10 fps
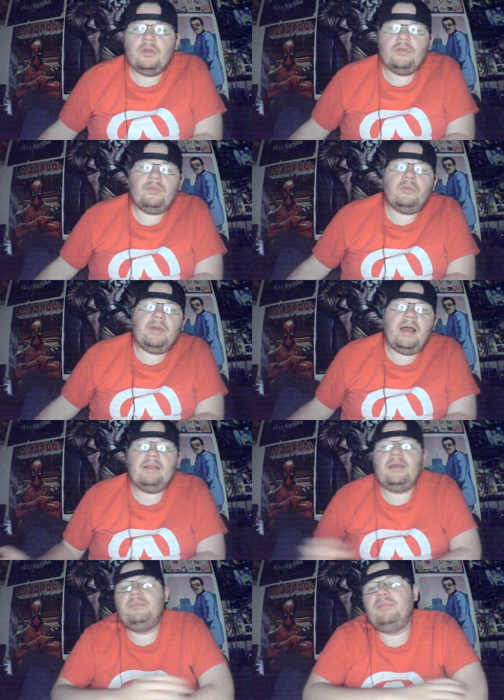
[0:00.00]
So, we had
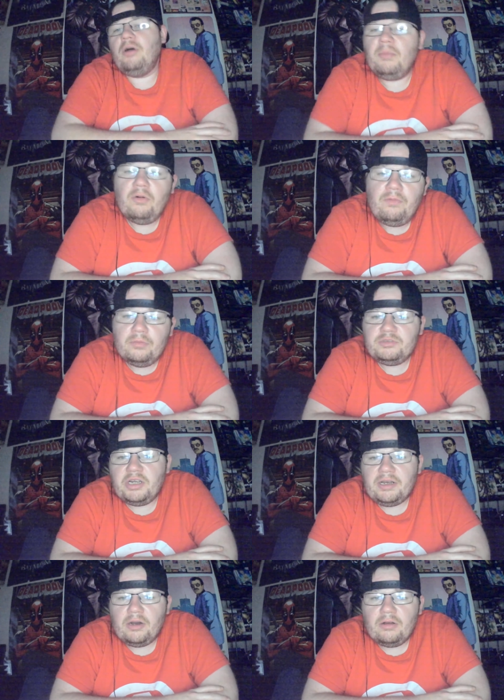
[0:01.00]
a promo from
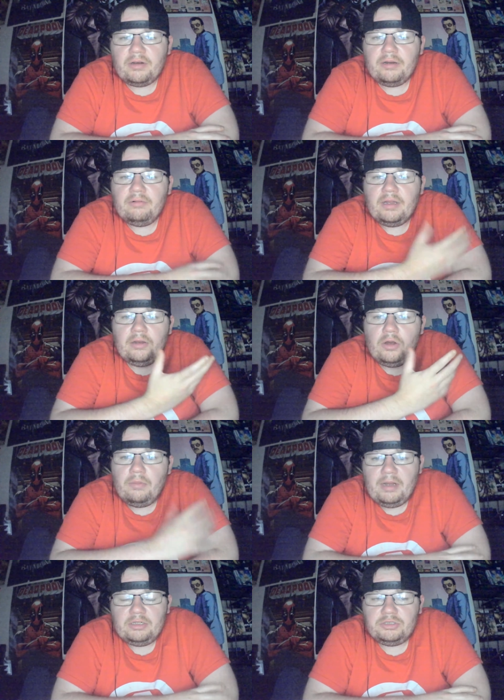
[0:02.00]
Jade Cargill and her
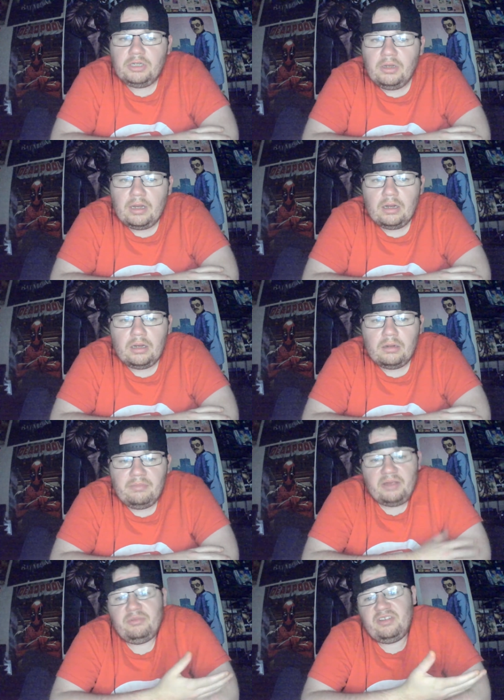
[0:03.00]
manager.
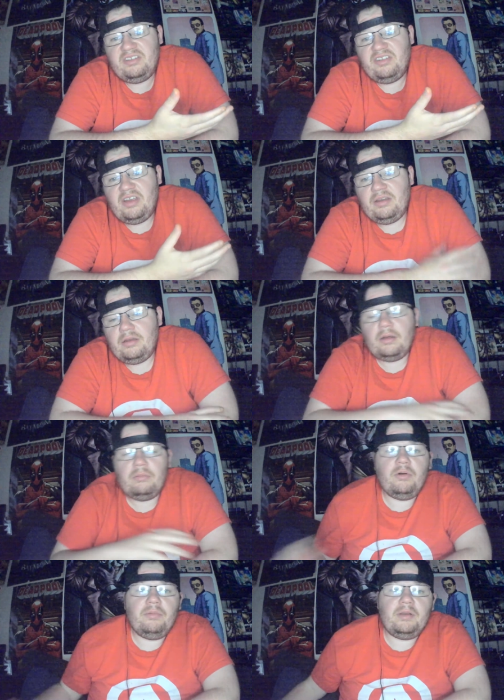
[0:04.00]
It was entertaining,
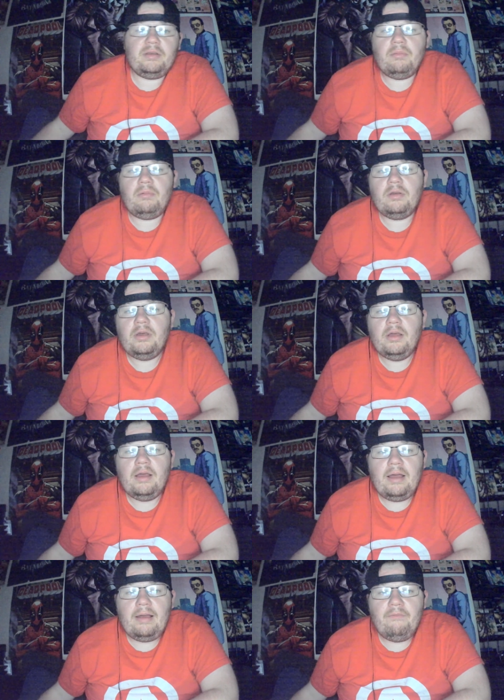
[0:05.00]
I will admit that one.
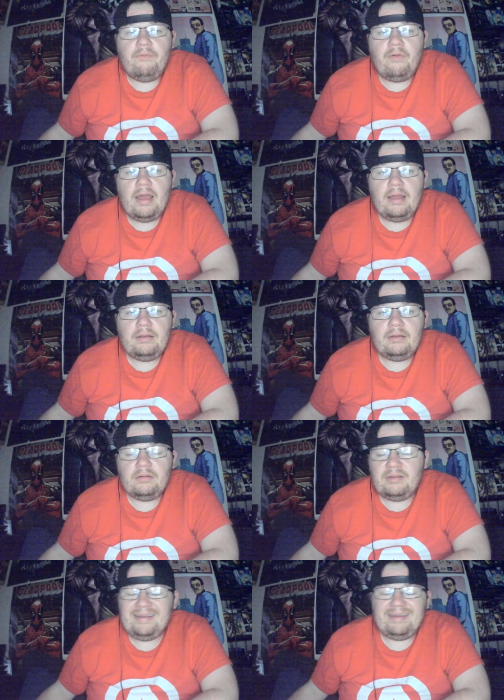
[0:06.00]
And then,
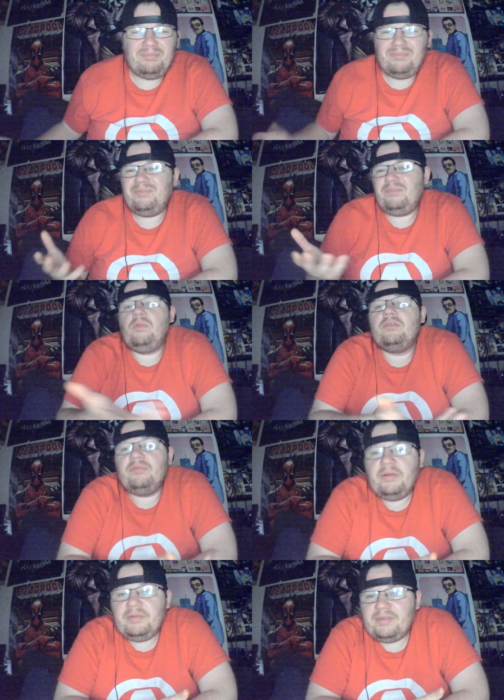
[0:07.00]
it
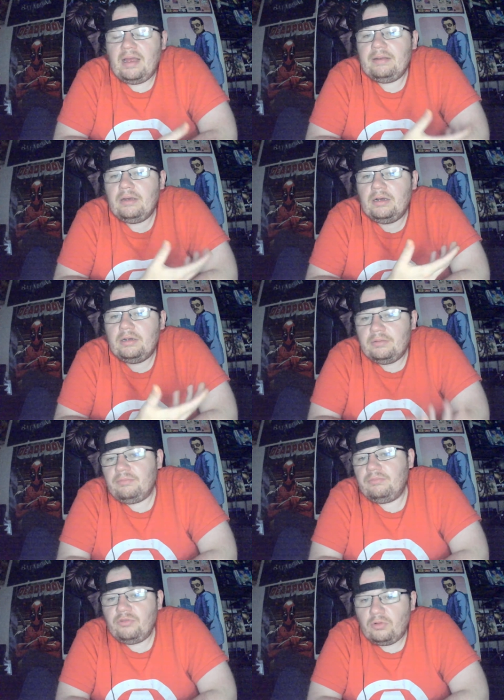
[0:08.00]
wasn't really said,
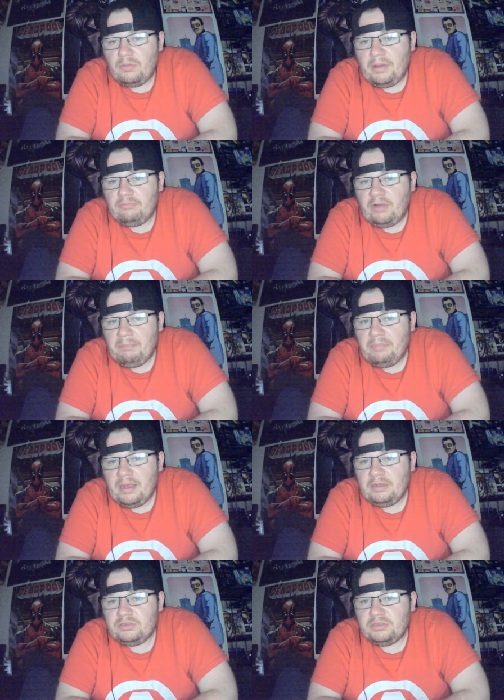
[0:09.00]
talked about
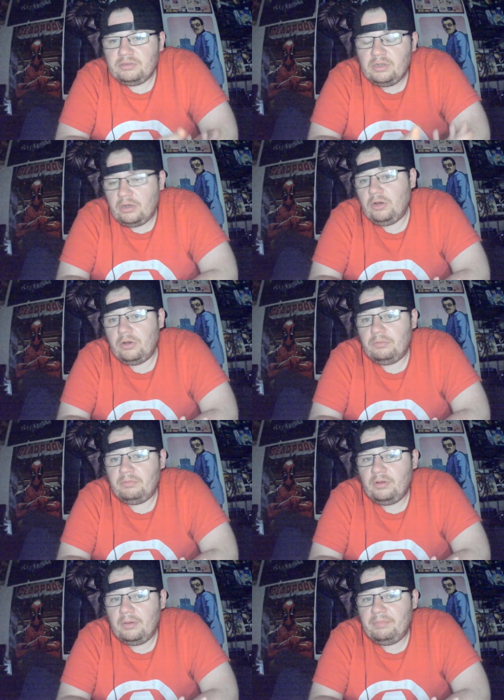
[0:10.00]
Rampage and her
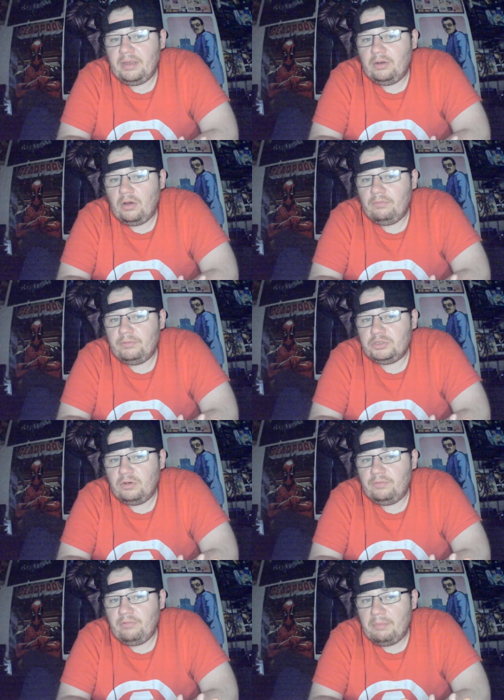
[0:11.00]
being on the
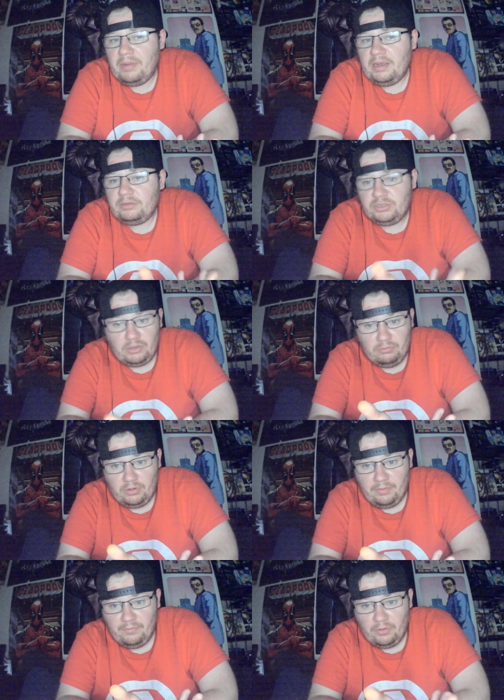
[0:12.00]
show for Rampage, so
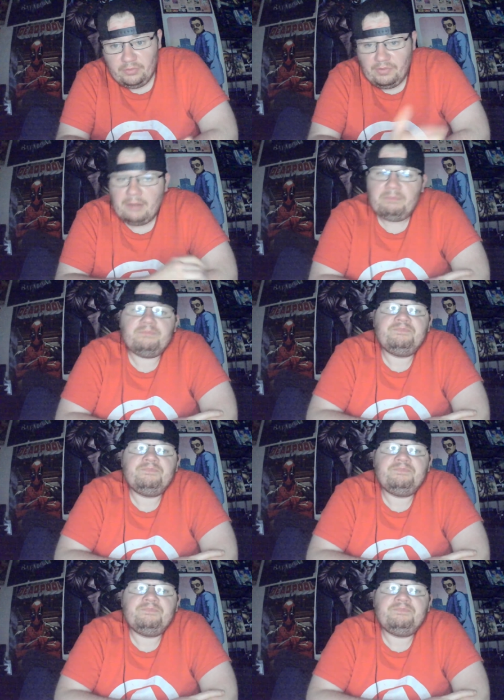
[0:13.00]
looking forward to that.